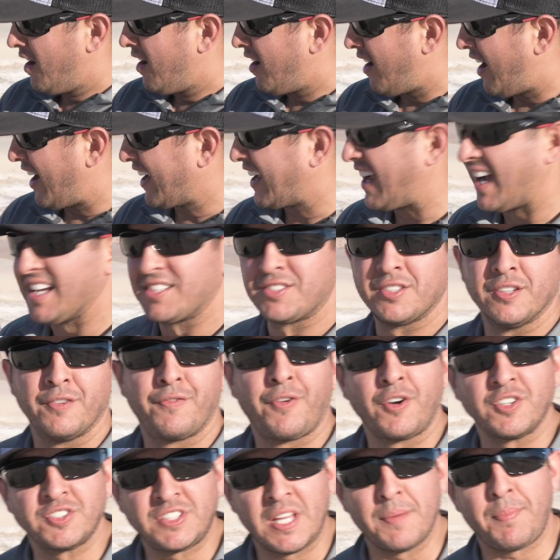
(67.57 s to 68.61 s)
All right guys, so the
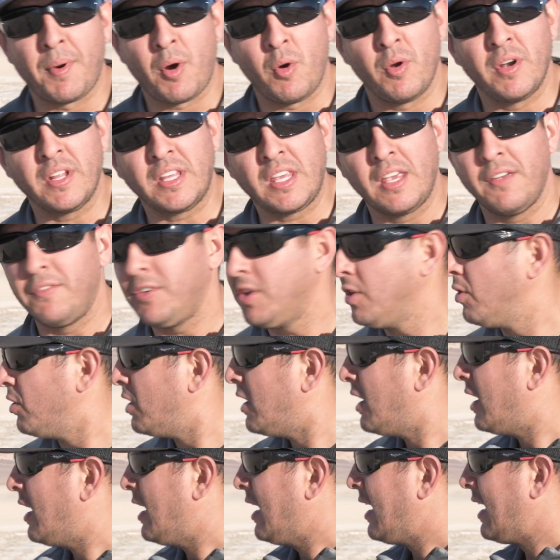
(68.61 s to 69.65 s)
first tip I wanna give you
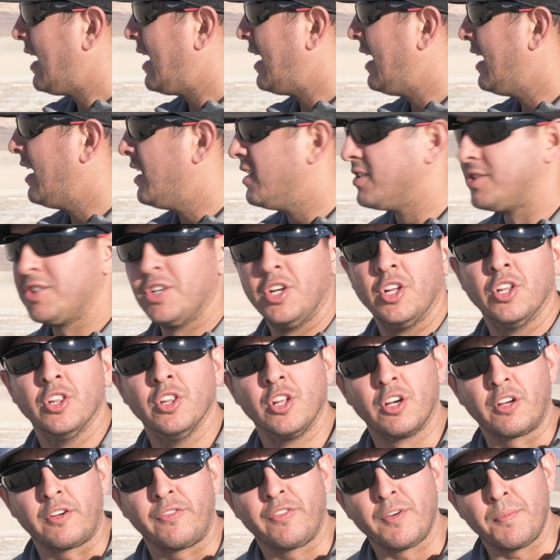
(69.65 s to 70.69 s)
is
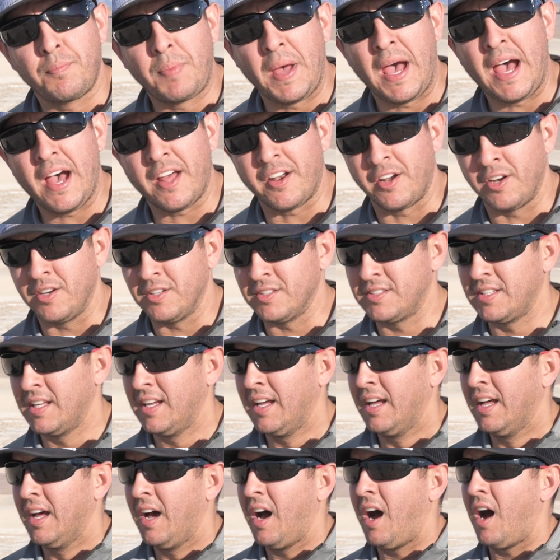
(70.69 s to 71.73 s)
look for patterns.
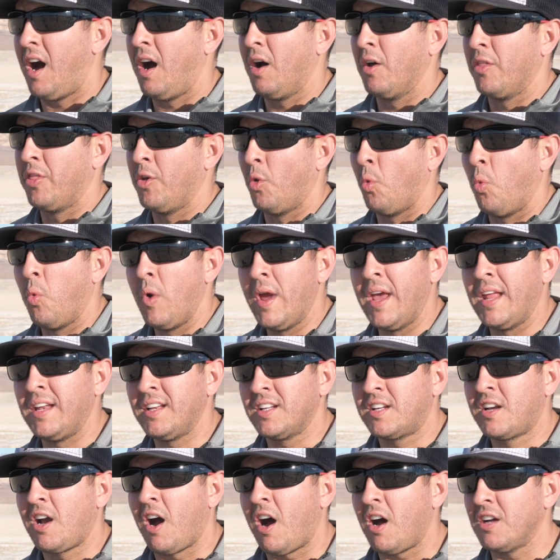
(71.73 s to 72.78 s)
Uh, the
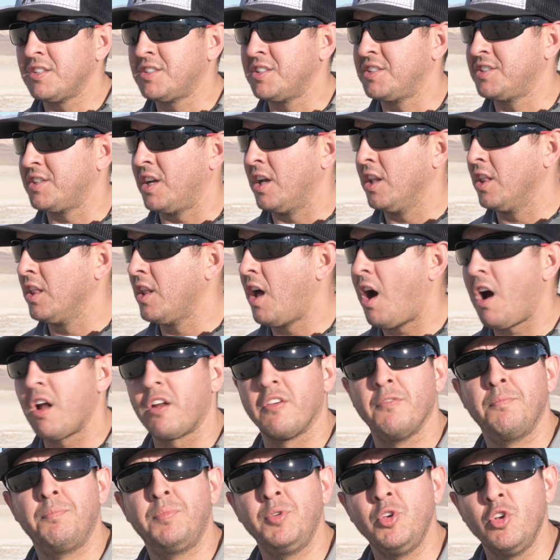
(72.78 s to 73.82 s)
wind causes a lot
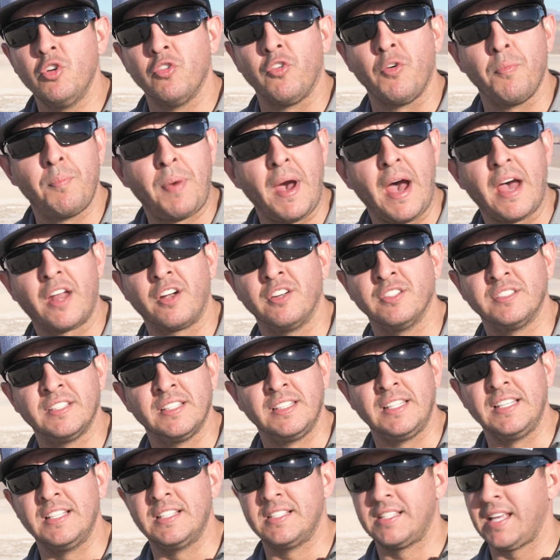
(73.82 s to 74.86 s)
of beautiful patterns
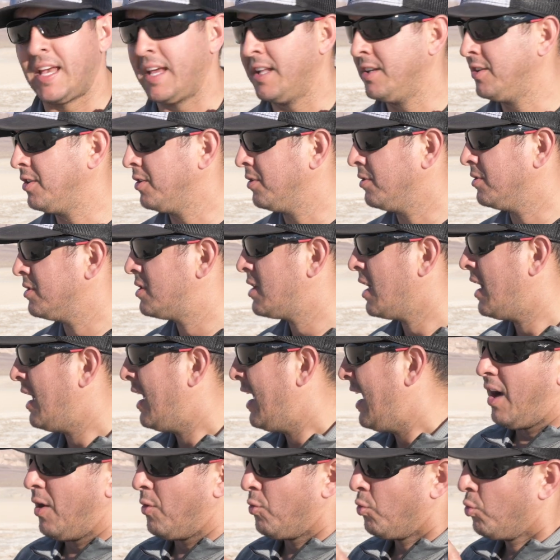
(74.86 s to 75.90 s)
in these sand dunes
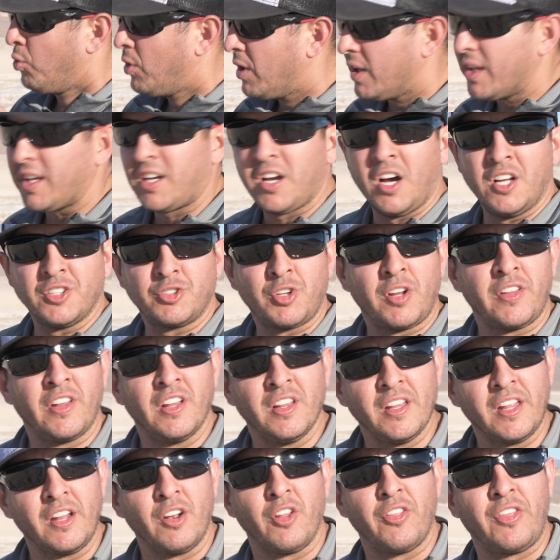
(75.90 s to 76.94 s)
really concentrate on the
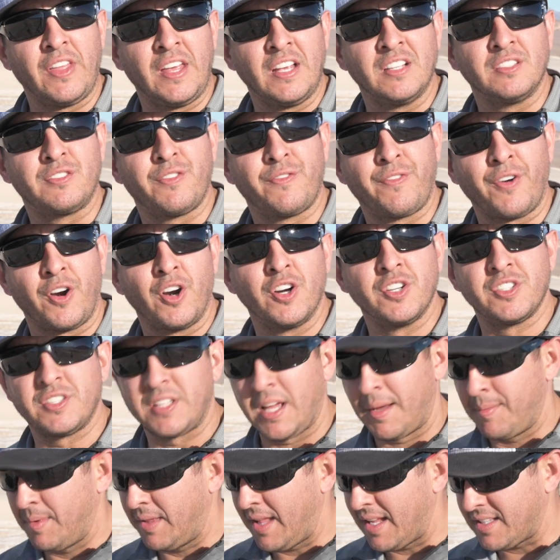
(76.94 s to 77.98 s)
little things first.
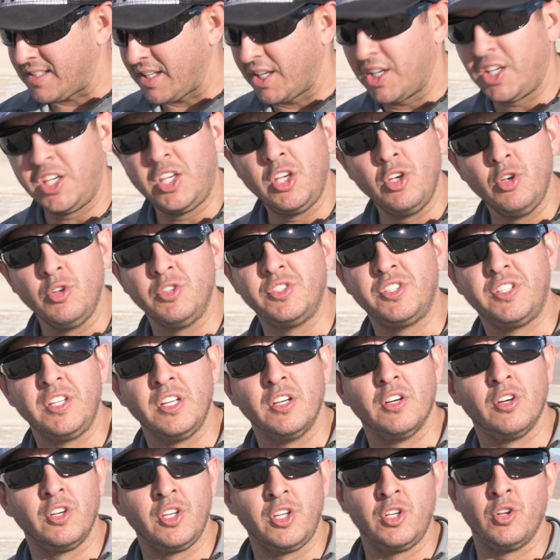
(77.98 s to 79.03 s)
I mean, that's a huge
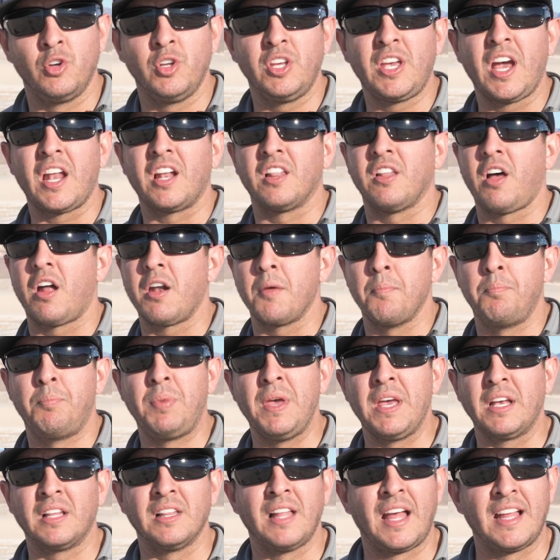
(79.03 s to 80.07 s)
deal. You know, you got a lot of
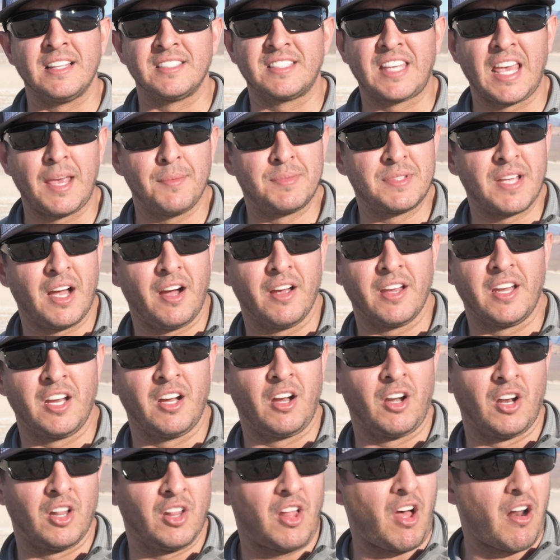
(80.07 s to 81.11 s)
big landscapes out
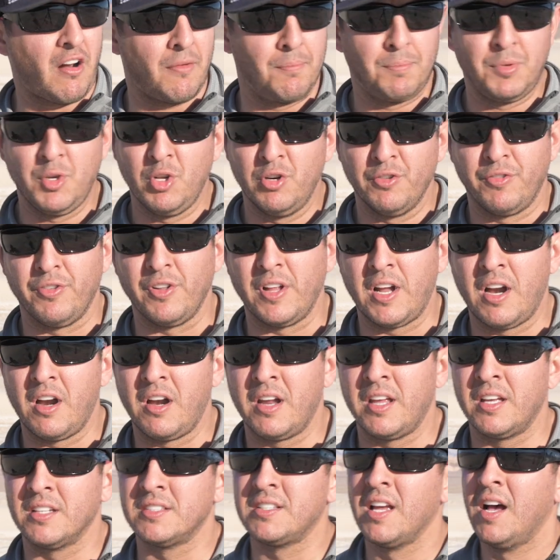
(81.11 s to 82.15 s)
here and a lot of beautiful
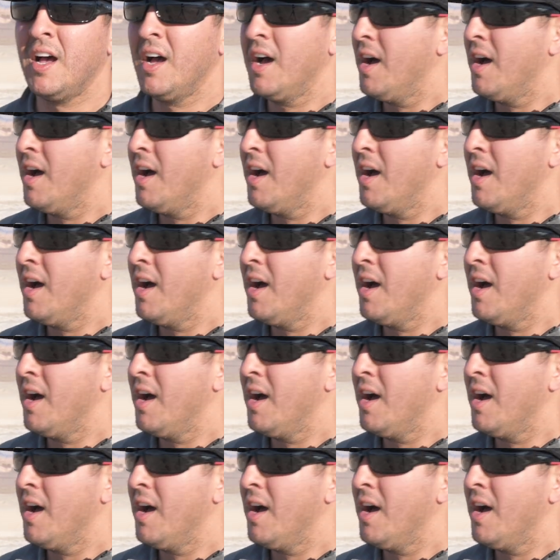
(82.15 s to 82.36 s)
areas.